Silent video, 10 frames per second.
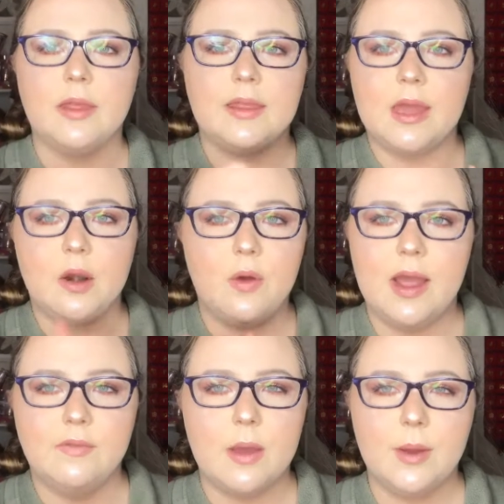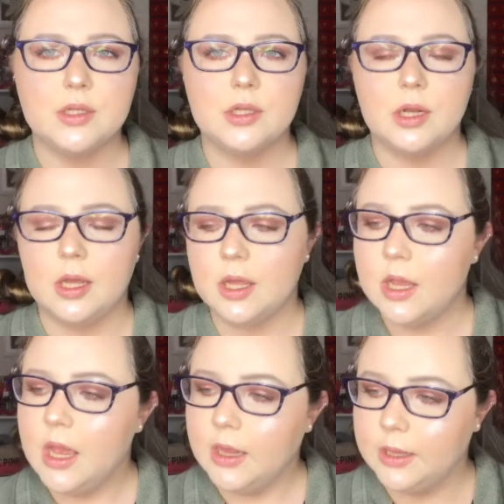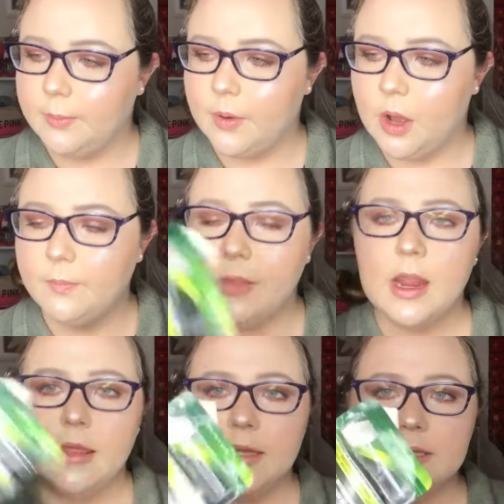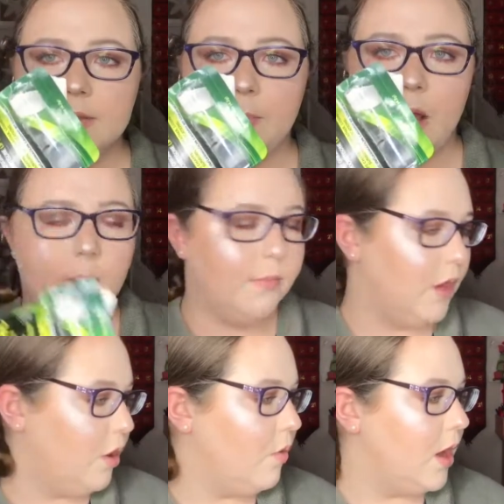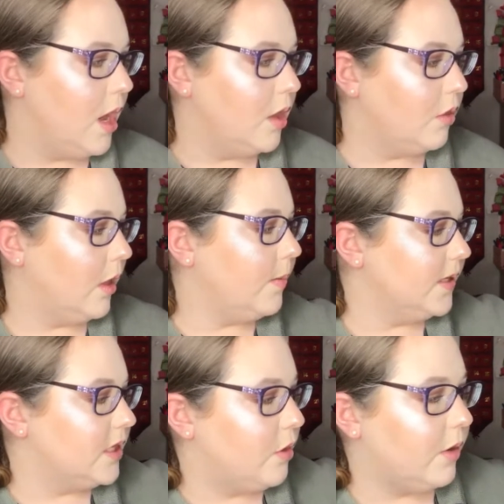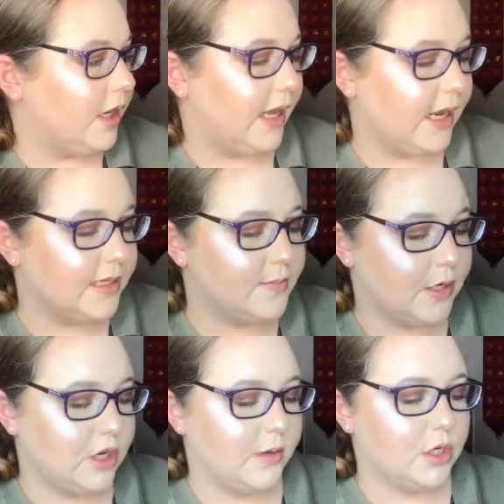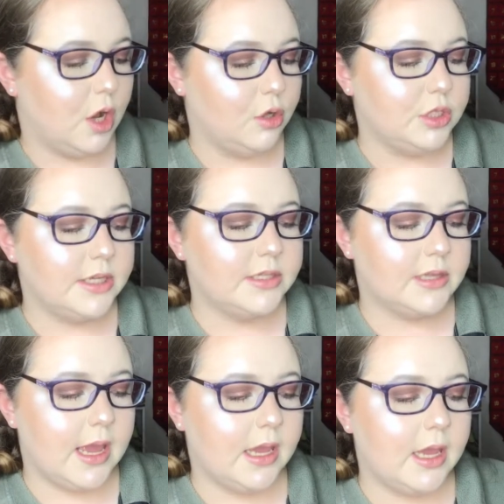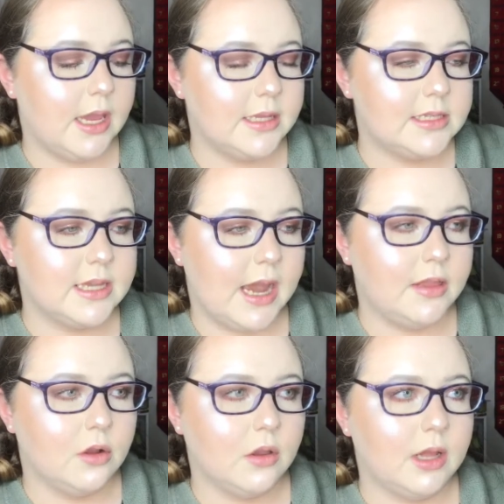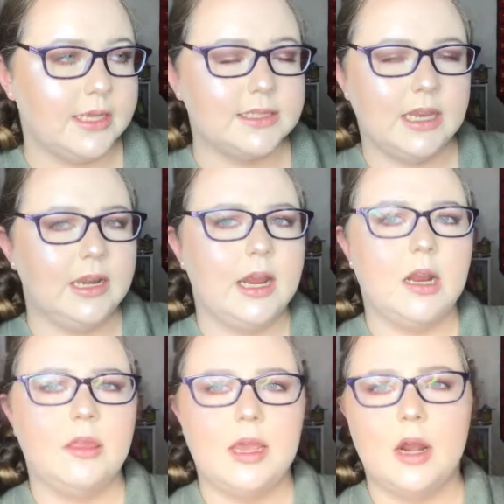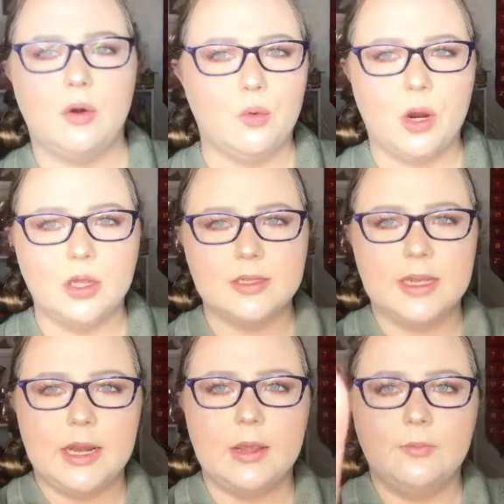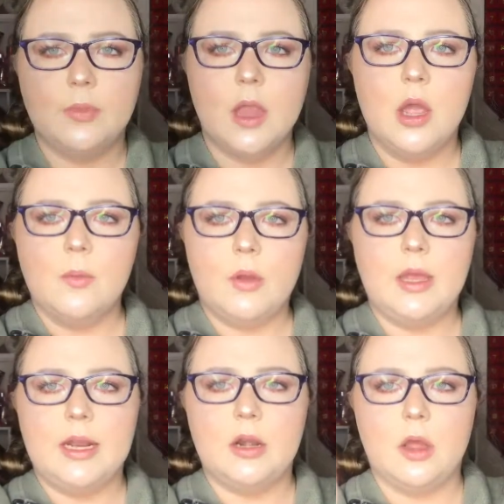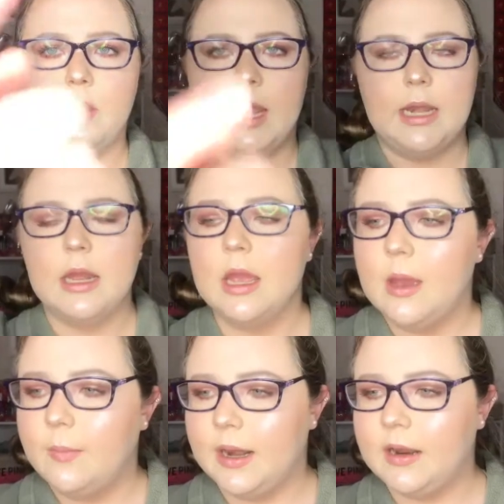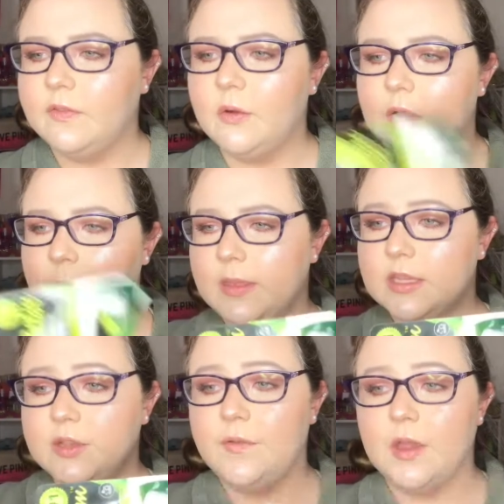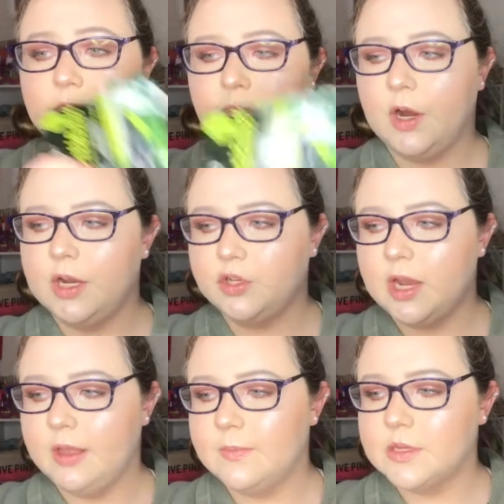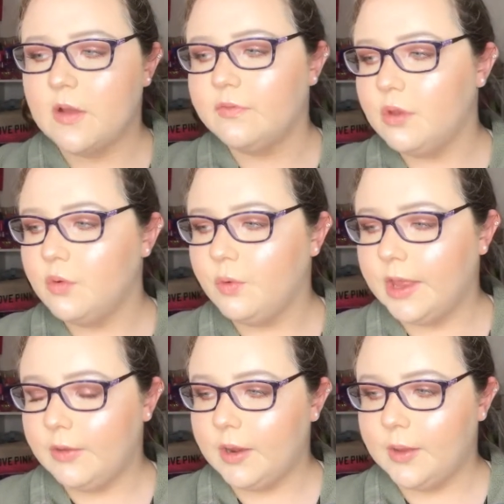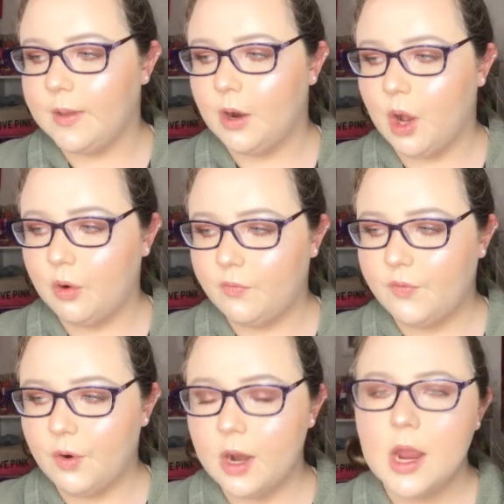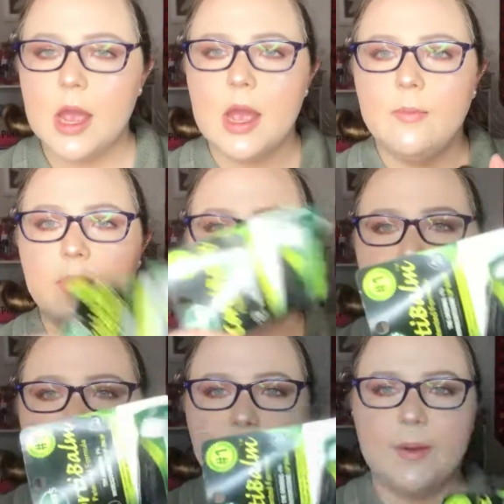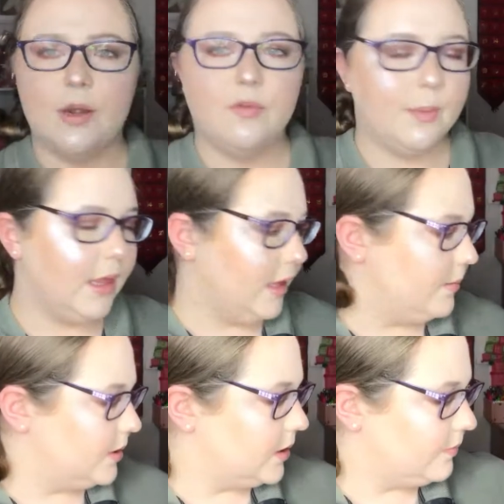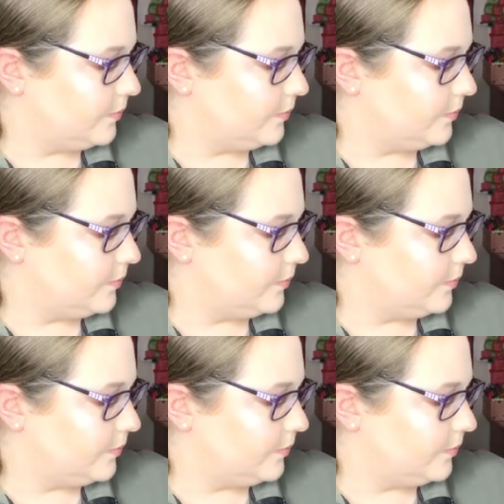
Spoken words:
They don't have that much in a lip balm. This is bomb though. The only place I know where to get it is my dermatologist, inside their little skincare thing. I don't know where else to get it. Probably get it online, but I definitely recommend this if you have very dry lips. So I still really recommend Aquaphor, but this works better for my lips.